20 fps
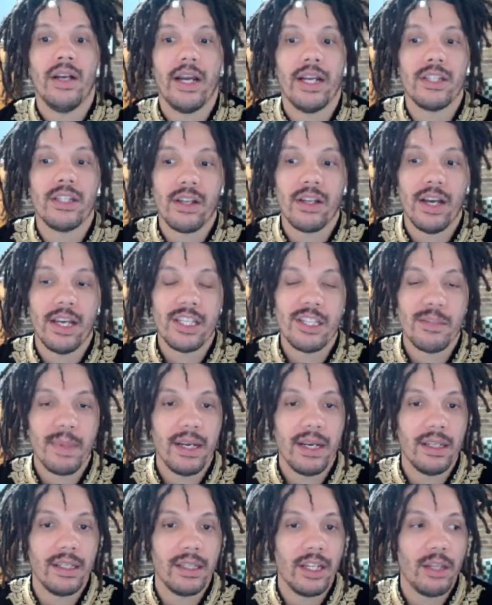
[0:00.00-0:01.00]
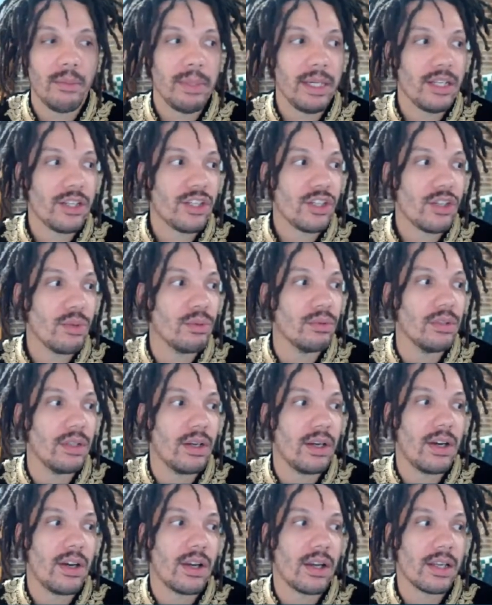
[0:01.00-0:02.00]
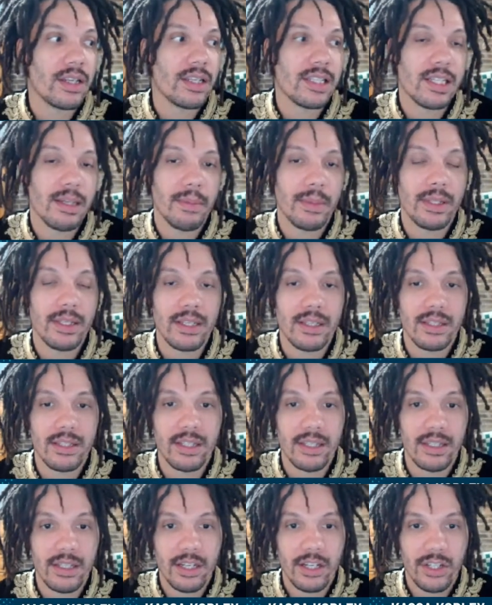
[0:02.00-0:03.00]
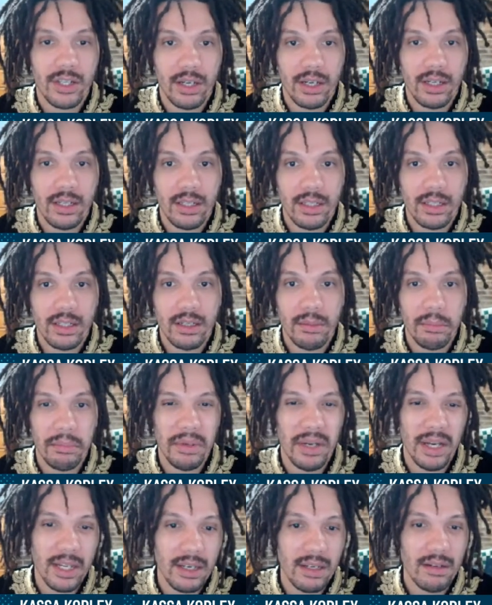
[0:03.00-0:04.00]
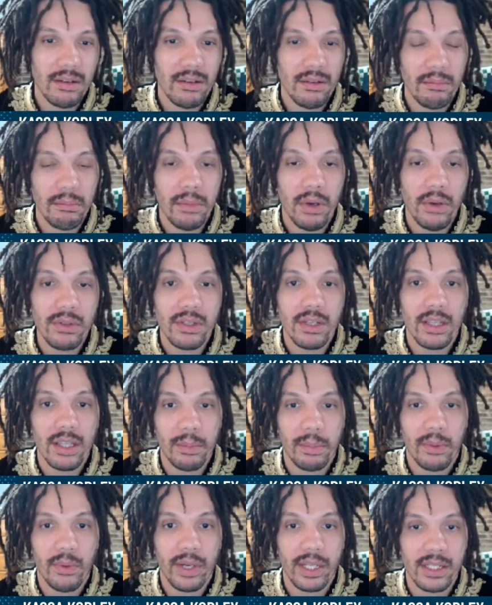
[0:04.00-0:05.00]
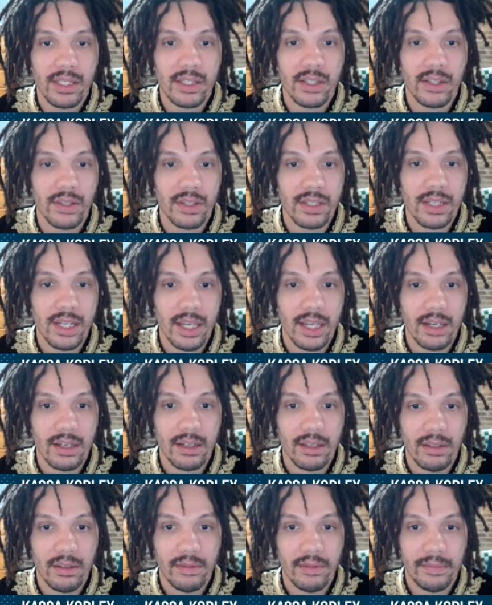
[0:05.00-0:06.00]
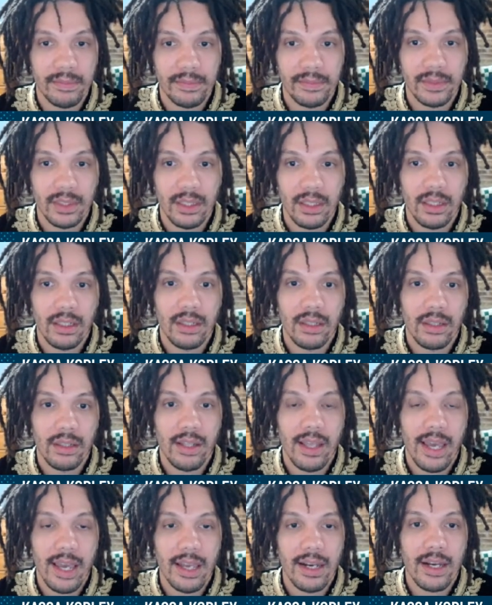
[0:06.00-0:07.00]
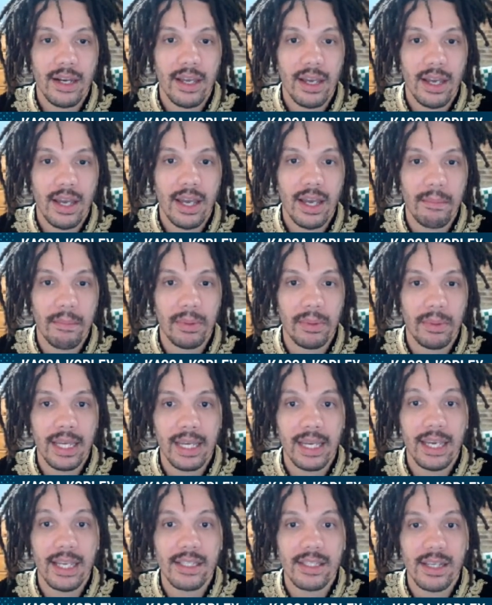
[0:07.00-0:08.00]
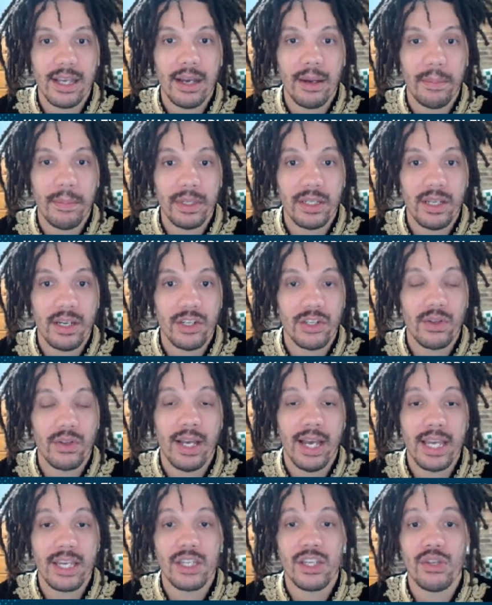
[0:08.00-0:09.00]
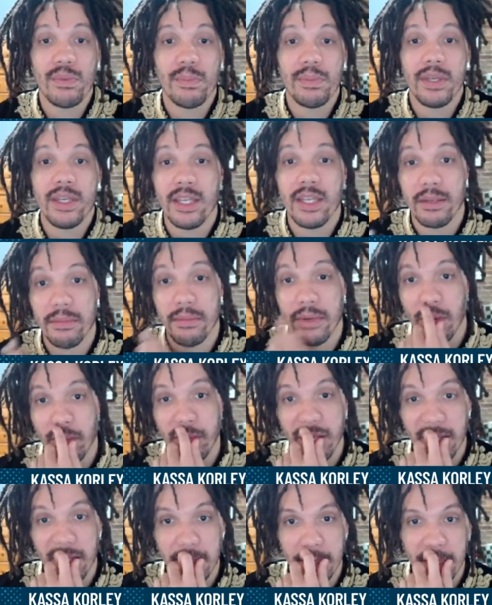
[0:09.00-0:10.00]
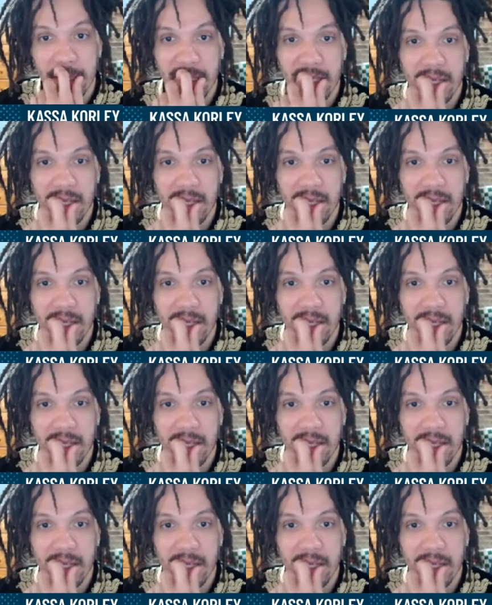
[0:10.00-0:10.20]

All right, so I spent a little bit too long on some of these decisions, but most of the points still stand. That I'm playing against a potential IQP in a moment.